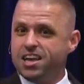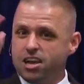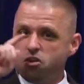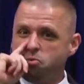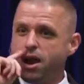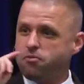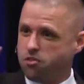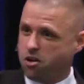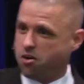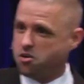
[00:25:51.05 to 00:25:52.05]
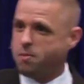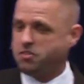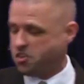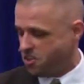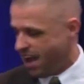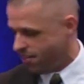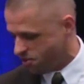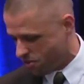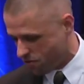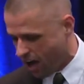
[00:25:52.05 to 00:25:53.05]
Here's what I've learned about the
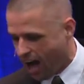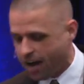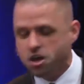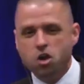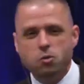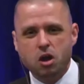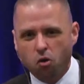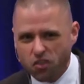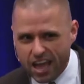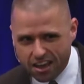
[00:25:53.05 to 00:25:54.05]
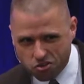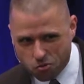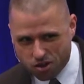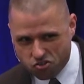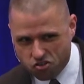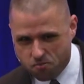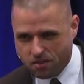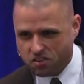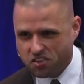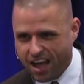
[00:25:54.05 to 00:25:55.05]
silence of God. We only ask questions
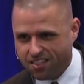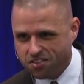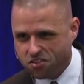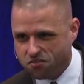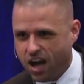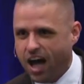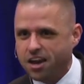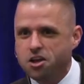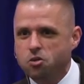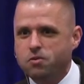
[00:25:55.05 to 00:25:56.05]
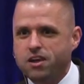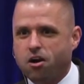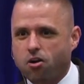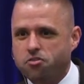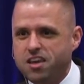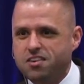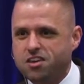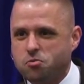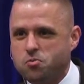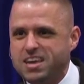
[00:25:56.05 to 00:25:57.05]
about the silence of God when there are things
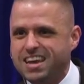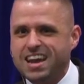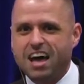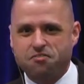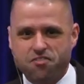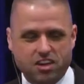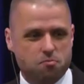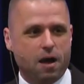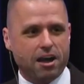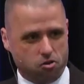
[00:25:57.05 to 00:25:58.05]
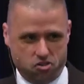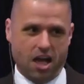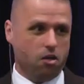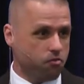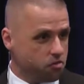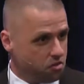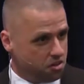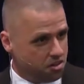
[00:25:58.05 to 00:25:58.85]
that we cannot fix by ourselves.